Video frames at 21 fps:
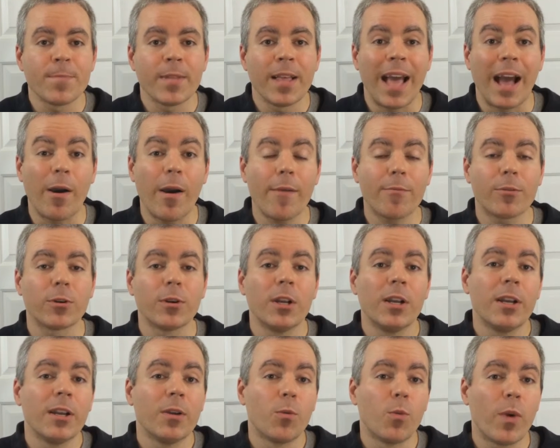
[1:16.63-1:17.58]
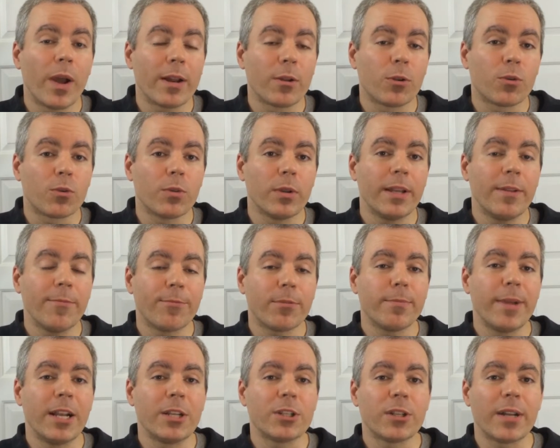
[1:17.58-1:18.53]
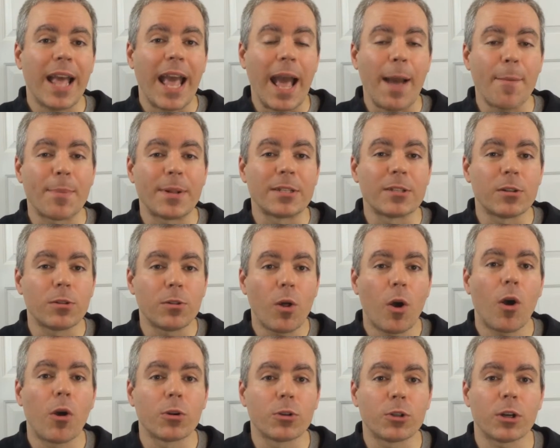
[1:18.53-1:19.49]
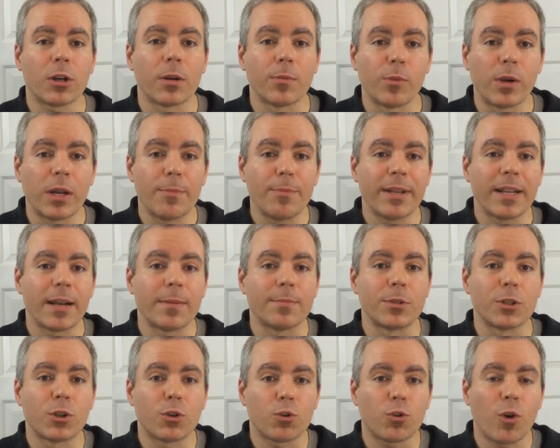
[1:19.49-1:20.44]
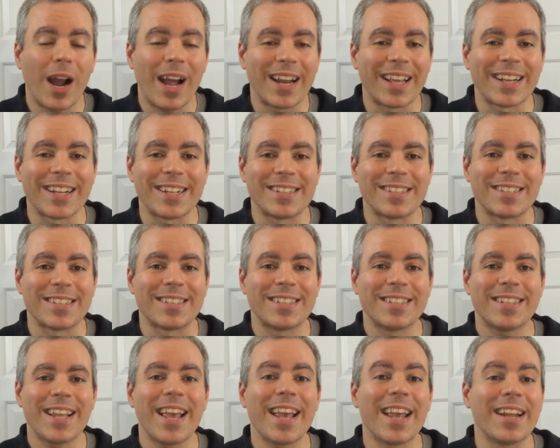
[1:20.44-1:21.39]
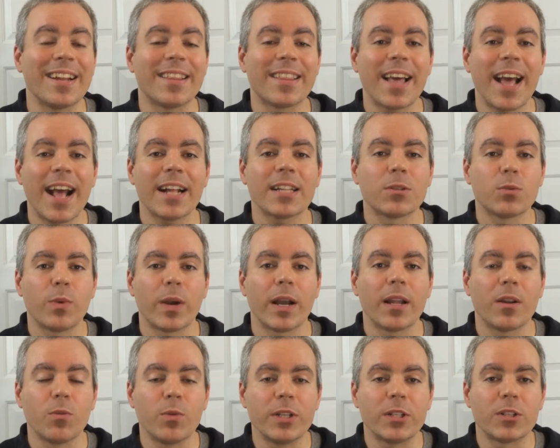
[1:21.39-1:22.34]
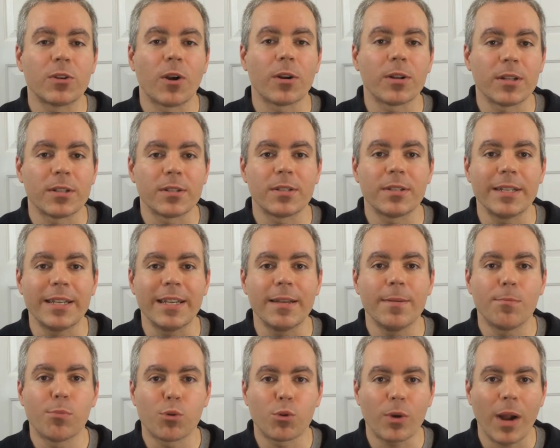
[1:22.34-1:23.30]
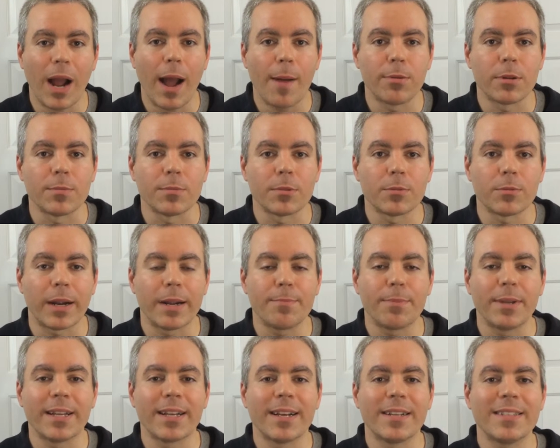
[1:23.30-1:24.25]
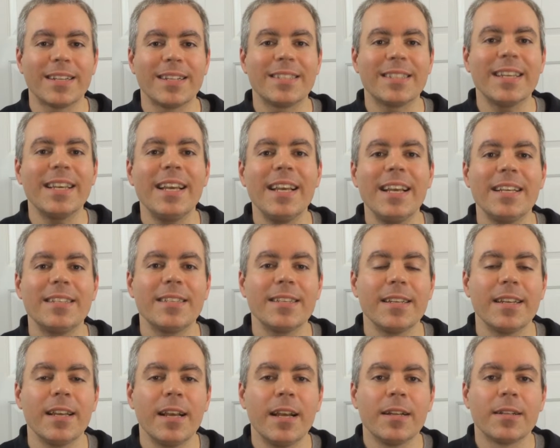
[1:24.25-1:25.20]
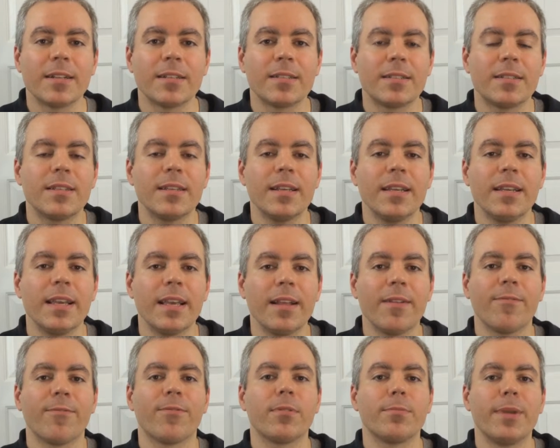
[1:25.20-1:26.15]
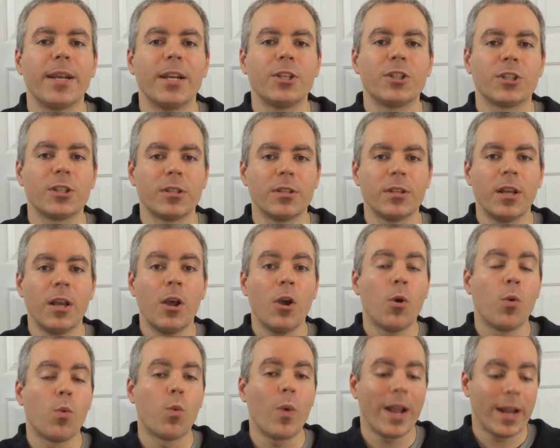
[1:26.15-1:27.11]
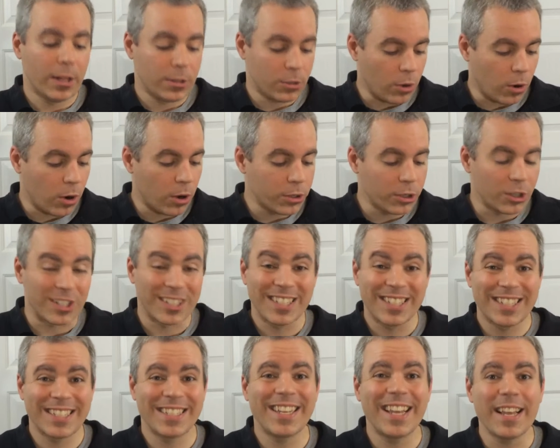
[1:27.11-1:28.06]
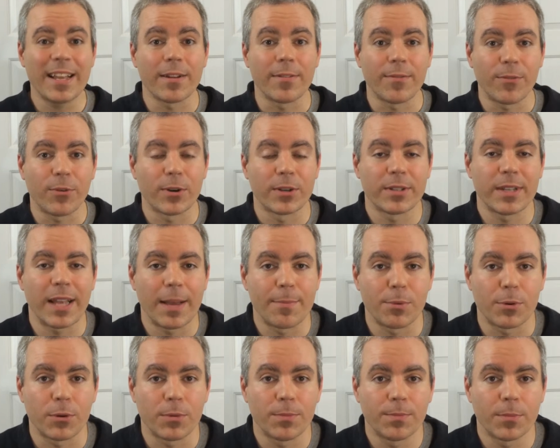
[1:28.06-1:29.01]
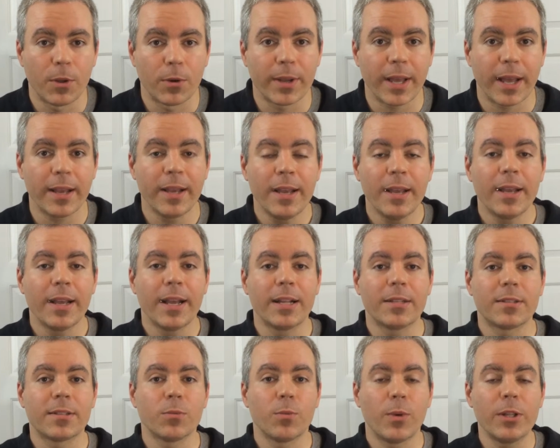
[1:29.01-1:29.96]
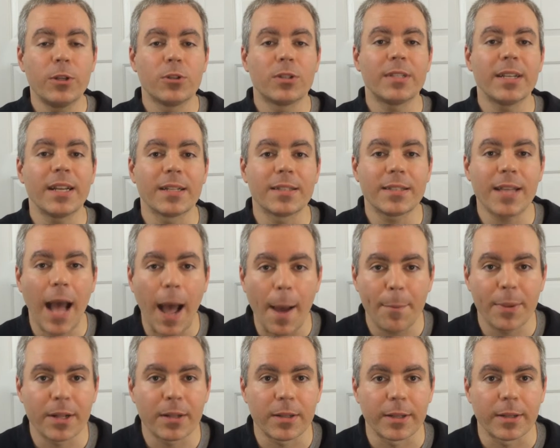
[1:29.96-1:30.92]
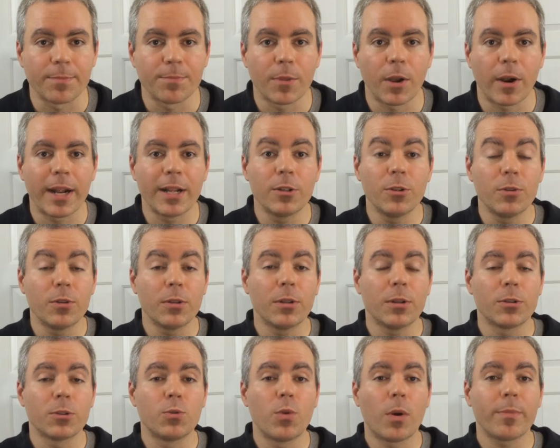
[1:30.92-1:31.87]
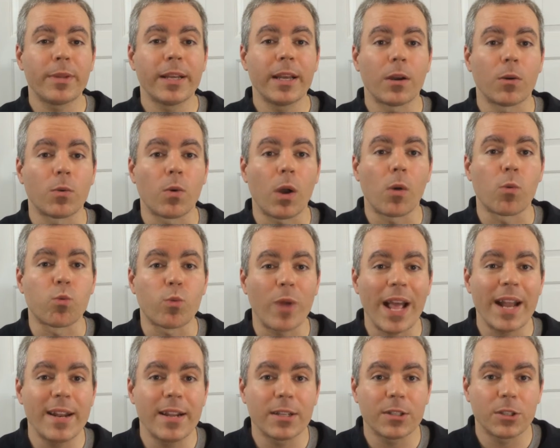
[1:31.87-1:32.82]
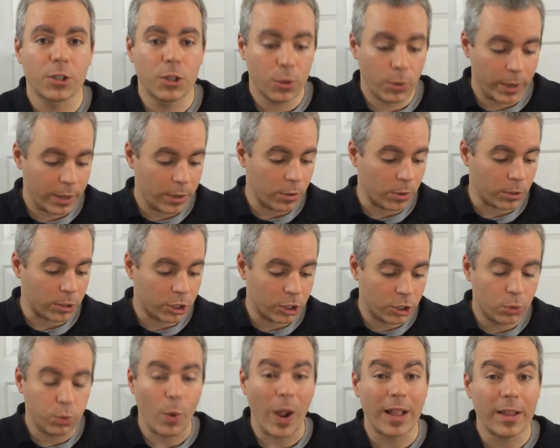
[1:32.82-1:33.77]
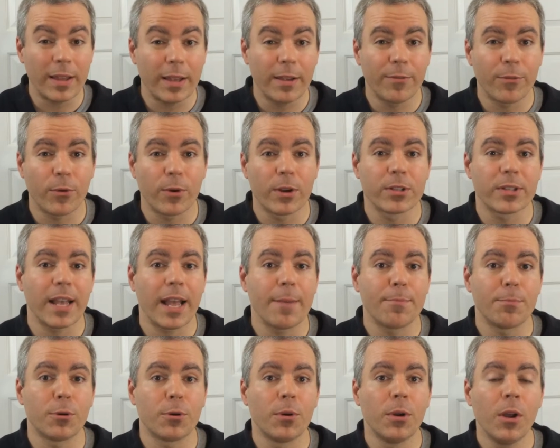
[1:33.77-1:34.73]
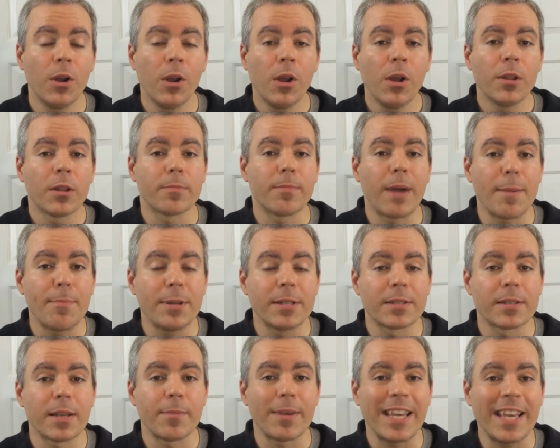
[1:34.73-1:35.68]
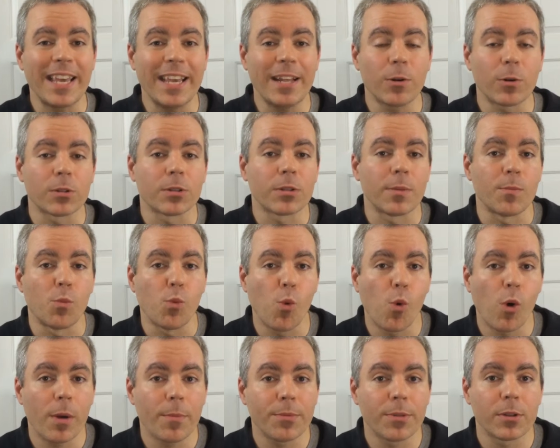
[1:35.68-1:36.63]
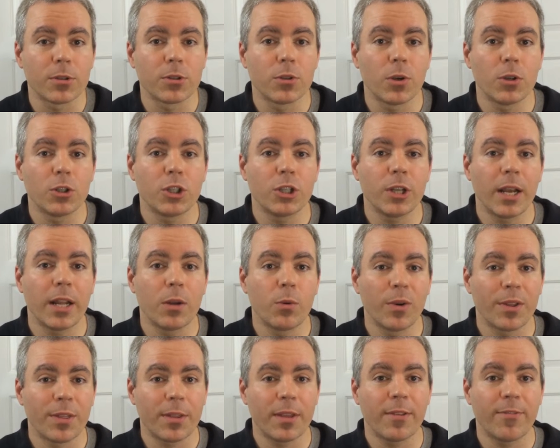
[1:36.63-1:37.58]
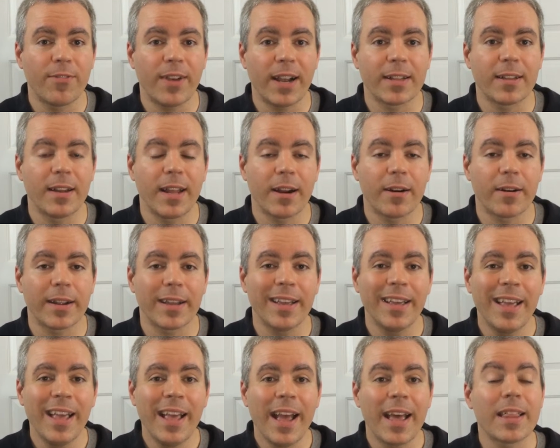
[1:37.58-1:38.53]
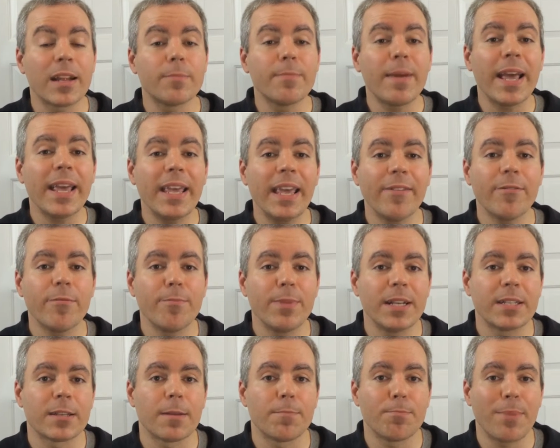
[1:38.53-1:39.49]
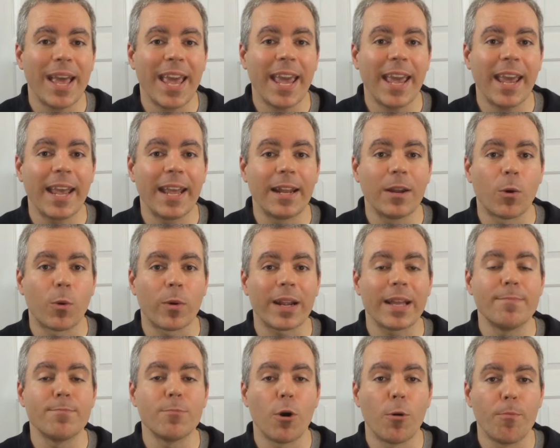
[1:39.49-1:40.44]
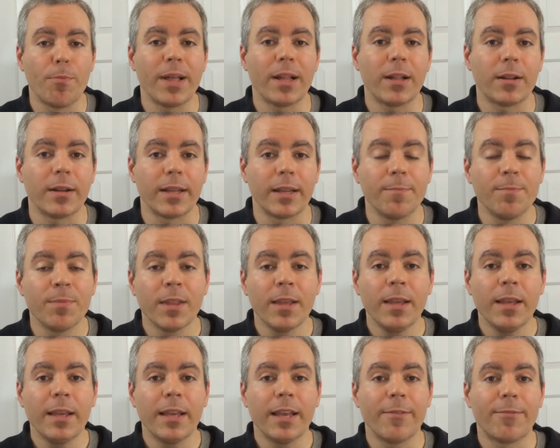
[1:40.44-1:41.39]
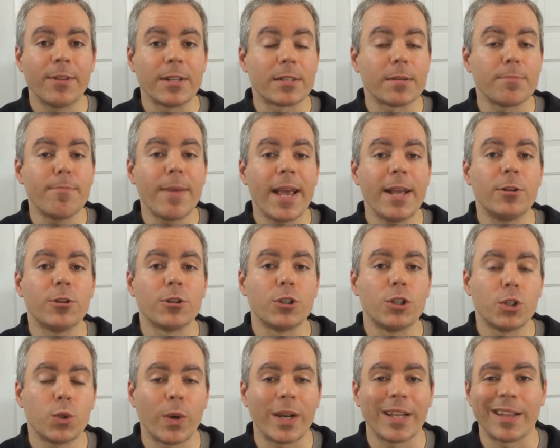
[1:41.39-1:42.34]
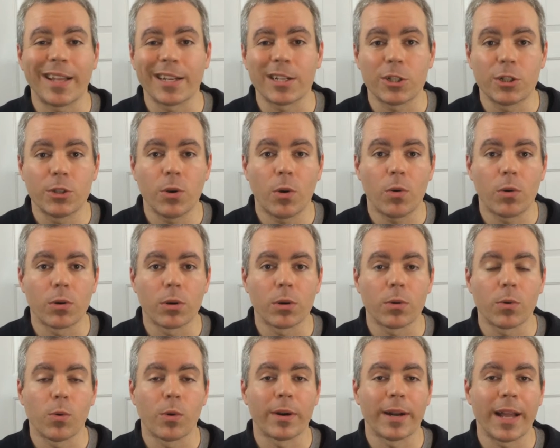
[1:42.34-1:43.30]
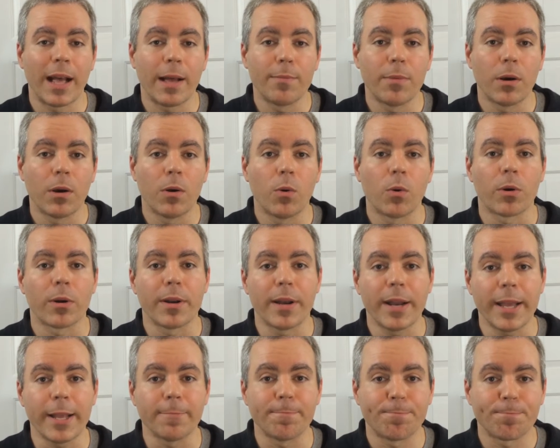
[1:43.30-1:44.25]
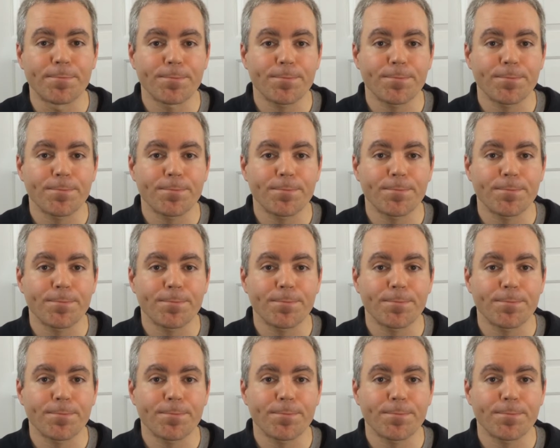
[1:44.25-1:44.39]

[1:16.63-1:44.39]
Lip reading: However, when inflammation happens long term, when it becomes chronic and sustained, that's when we start to see problems, right? Because it's easy to see inflammation when it's on your skin, for example, okay? It's when you see it topically, all right? There's normally a redness to it or a swelling, for example. There might be some heat or some warmth associated with the affected area, and there may even be some pain or immobility if it's a major joint like a shoulder or an elbow or a knee.